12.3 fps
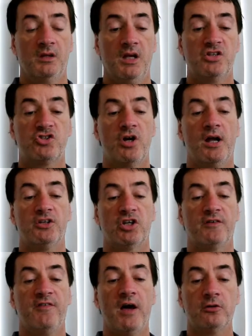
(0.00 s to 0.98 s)
His tragic
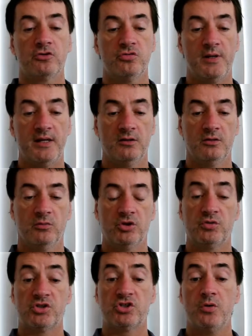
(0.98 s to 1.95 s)
final tweet, which
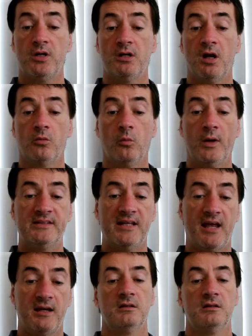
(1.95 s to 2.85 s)
was tweeted on Wednesday,